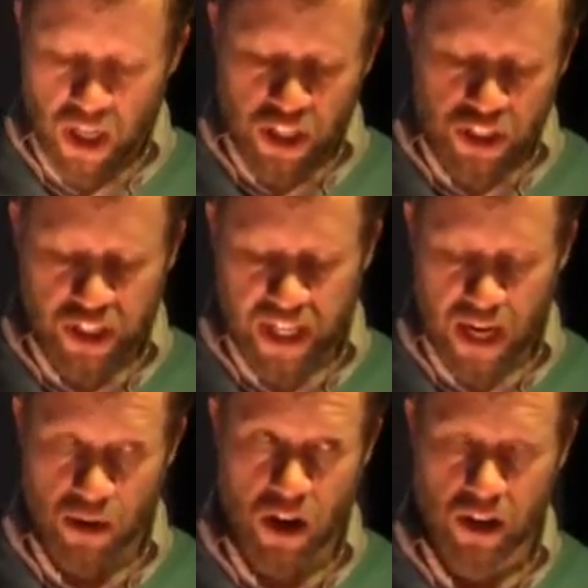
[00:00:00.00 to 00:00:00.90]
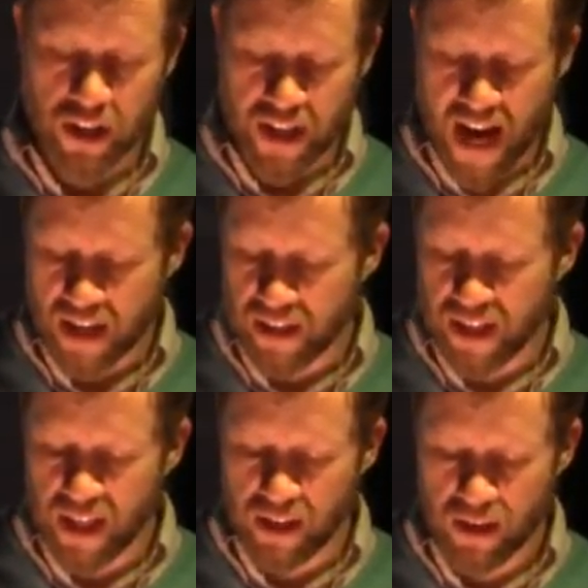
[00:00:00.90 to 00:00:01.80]
She carried on like a cat in
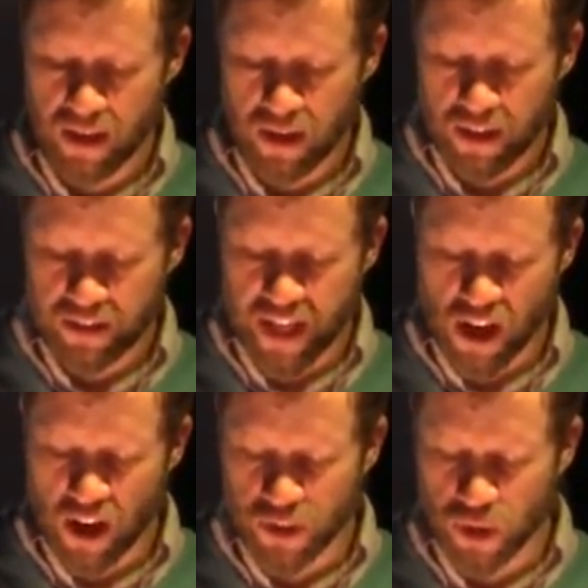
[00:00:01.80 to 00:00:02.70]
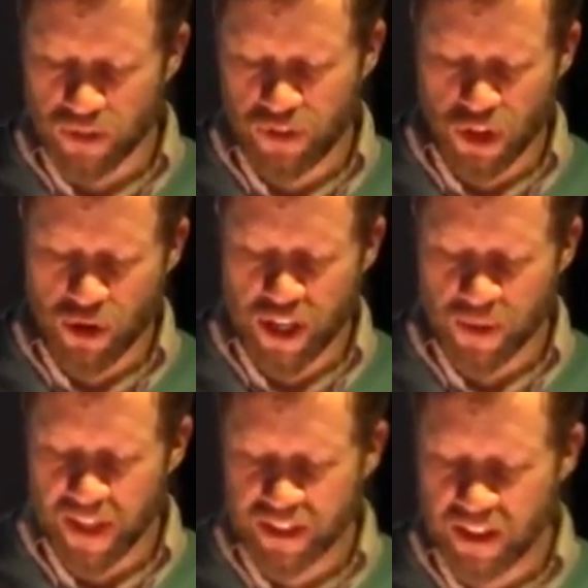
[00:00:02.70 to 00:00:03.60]
heat, saying all sorts of dirty,
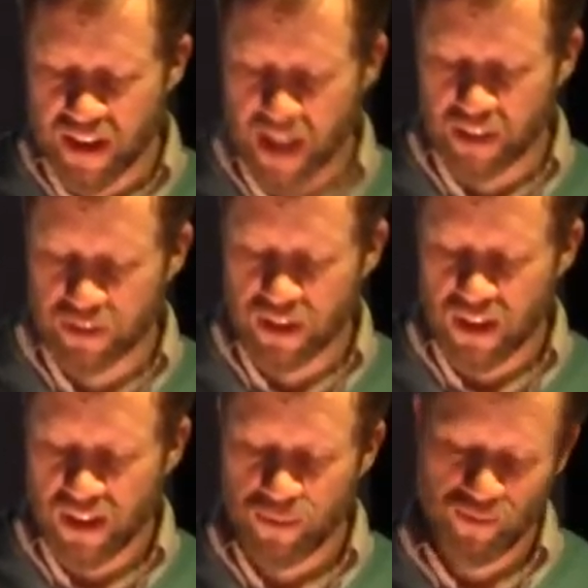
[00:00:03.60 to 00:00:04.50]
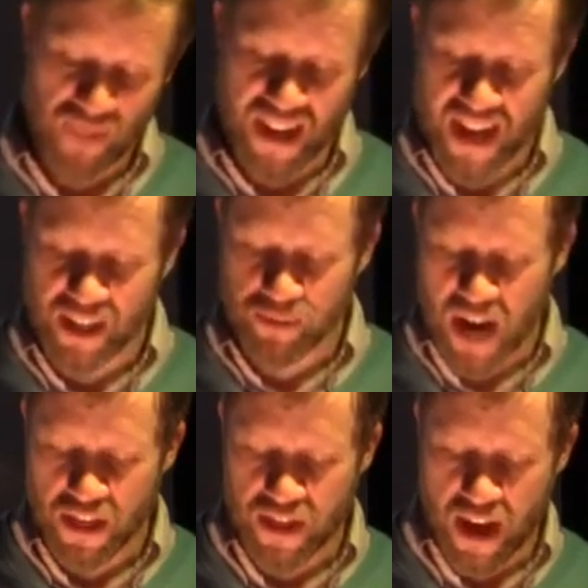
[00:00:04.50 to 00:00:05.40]
crazy things, and I did
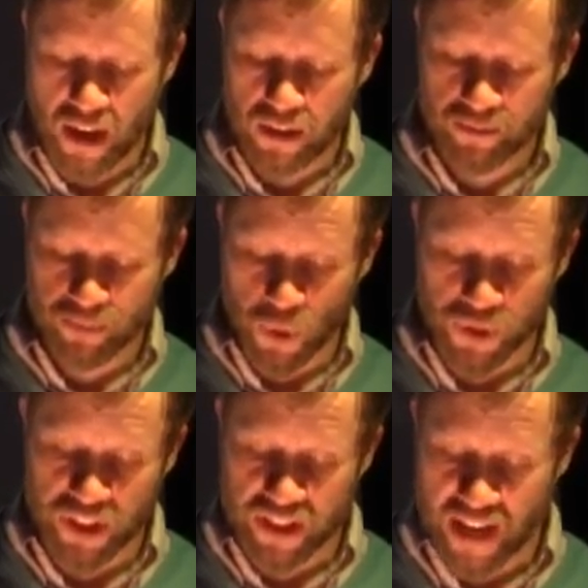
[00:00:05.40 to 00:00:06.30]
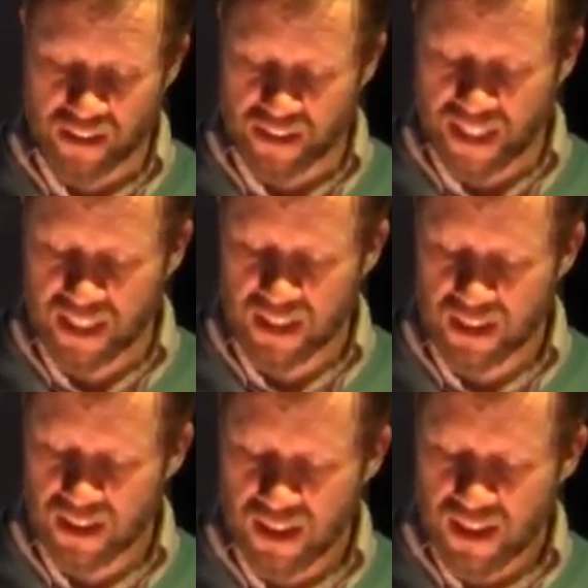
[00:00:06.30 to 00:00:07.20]
my thing, mostly silently.
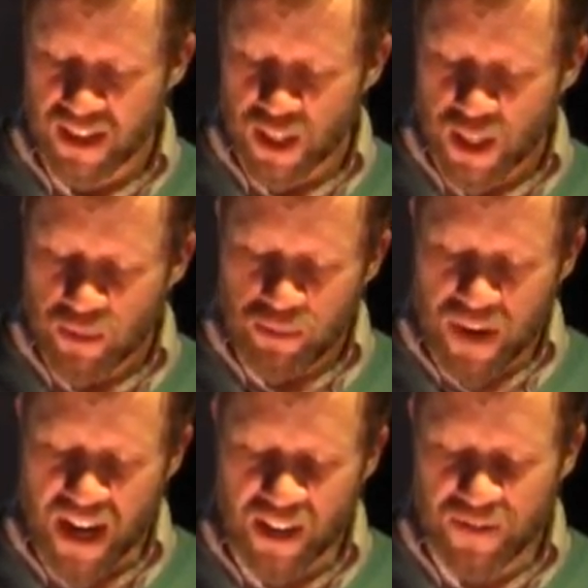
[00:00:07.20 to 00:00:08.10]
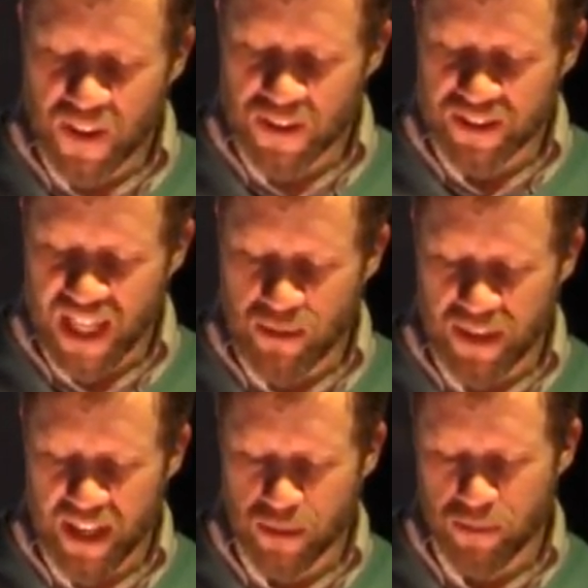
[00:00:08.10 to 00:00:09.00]
but I didn't feel the same
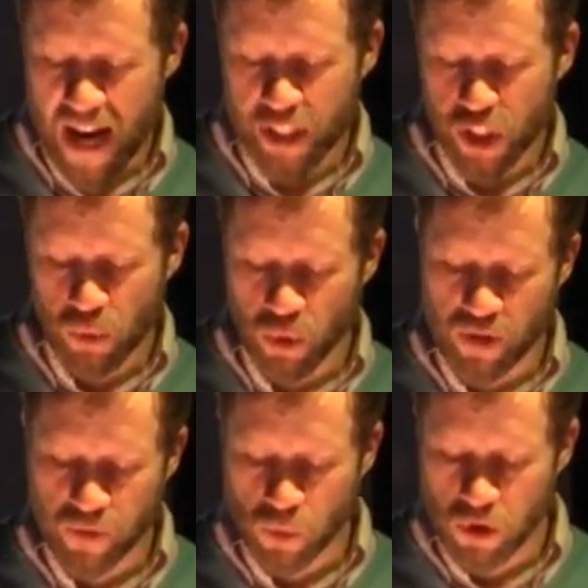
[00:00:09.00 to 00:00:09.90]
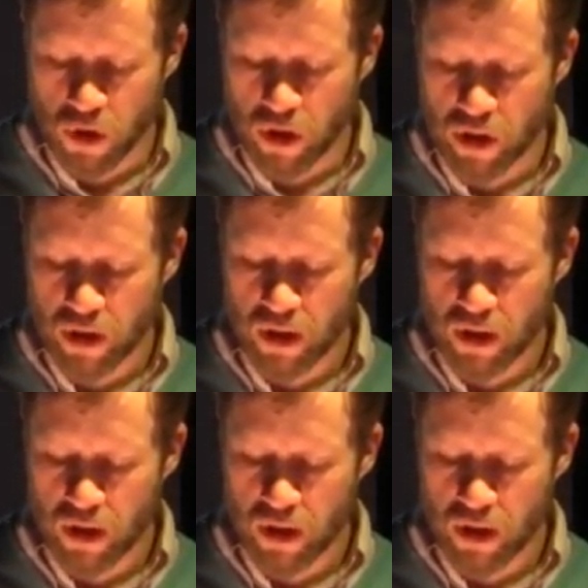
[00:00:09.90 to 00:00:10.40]
need to match her word for word.